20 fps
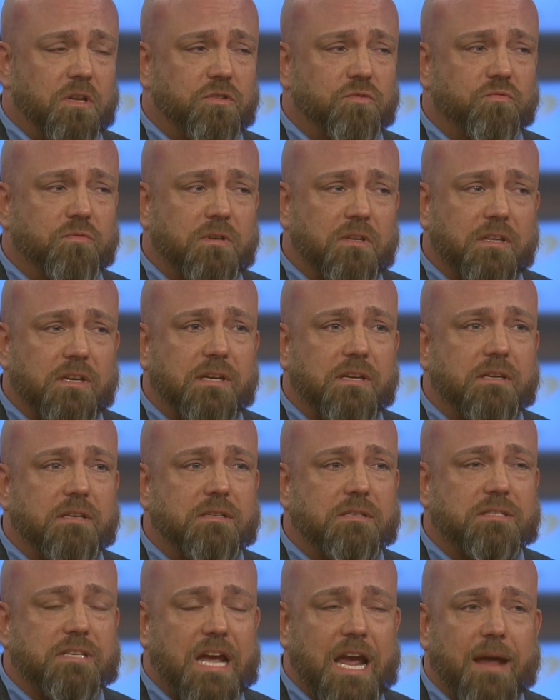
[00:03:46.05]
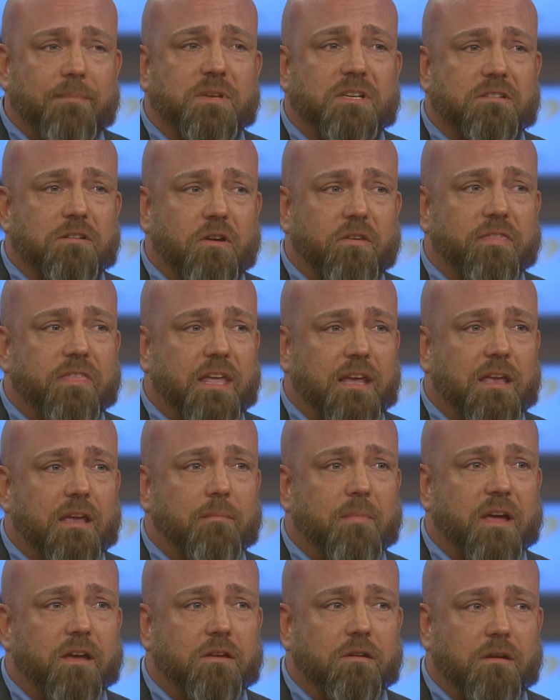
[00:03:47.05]
it's really time to start
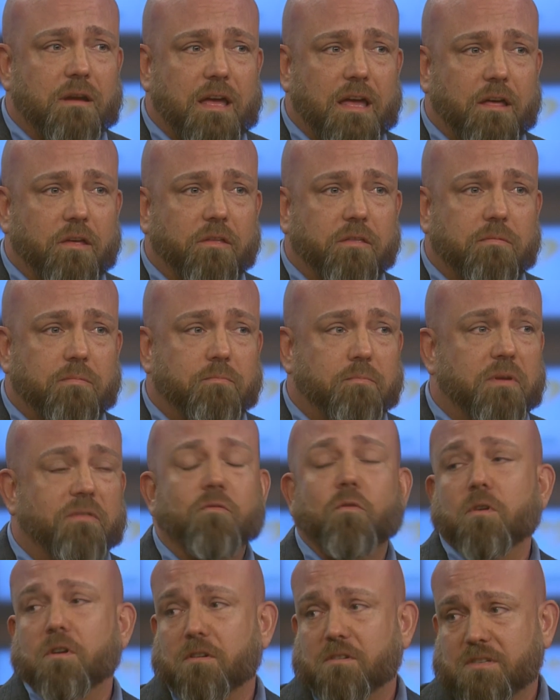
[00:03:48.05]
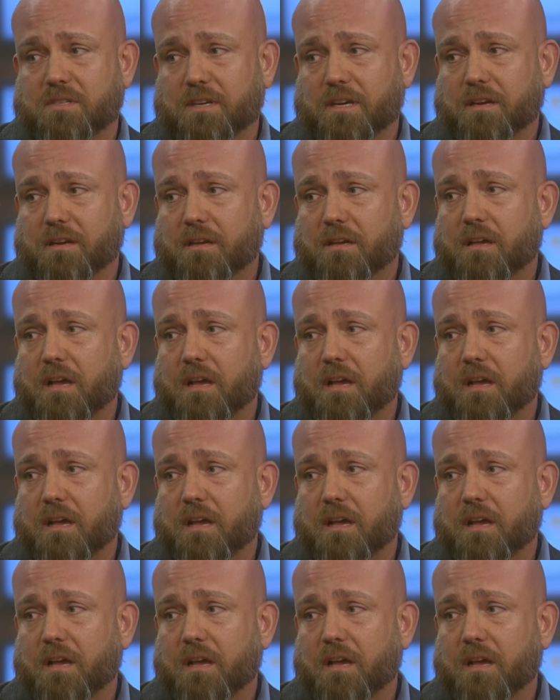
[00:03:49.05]
thinking about your health before you're sick.